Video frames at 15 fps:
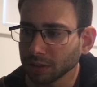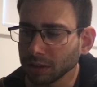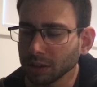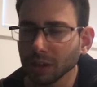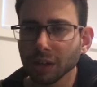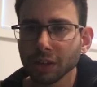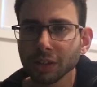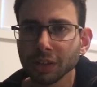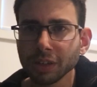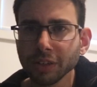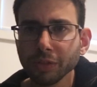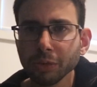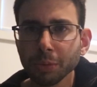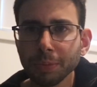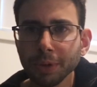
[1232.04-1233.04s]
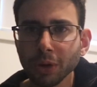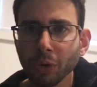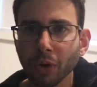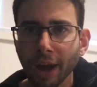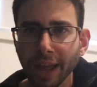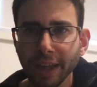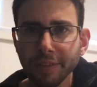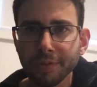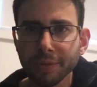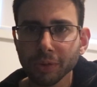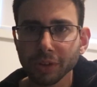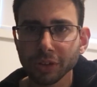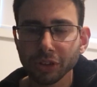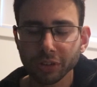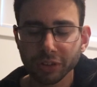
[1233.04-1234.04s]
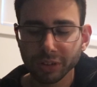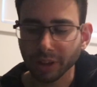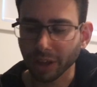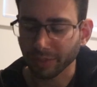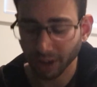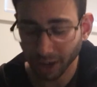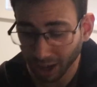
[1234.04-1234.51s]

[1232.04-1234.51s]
Nah, the devil will be all hateful and stuff.